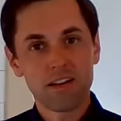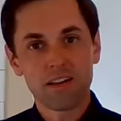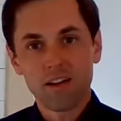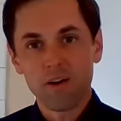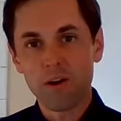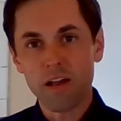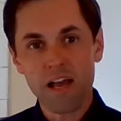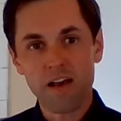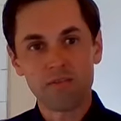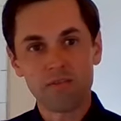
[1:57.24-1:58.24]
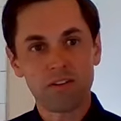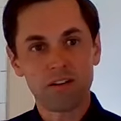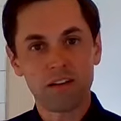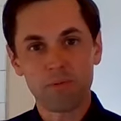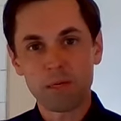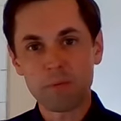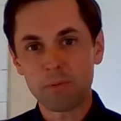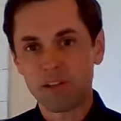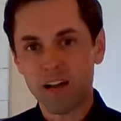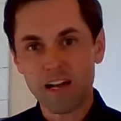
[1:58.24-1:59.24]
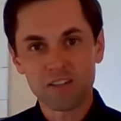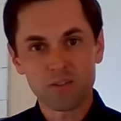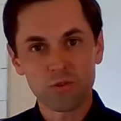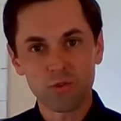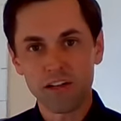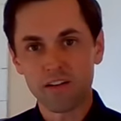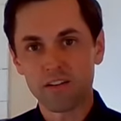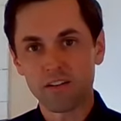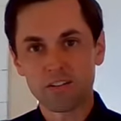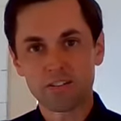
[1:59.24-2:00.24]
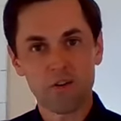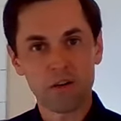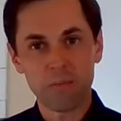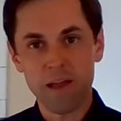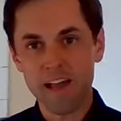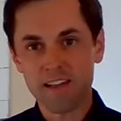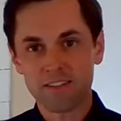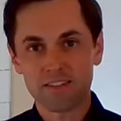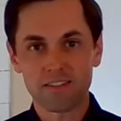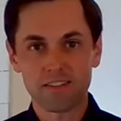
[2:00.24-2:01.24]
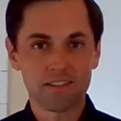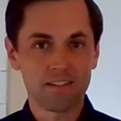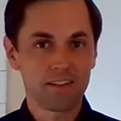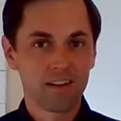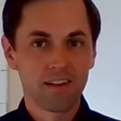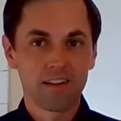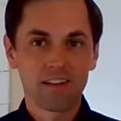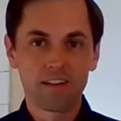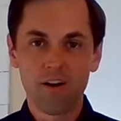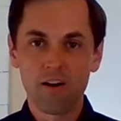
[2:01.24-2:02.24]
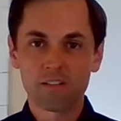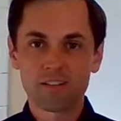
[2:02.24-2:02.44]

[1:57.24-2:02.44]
you know, we have people in high school that are sewing masks, and you know, our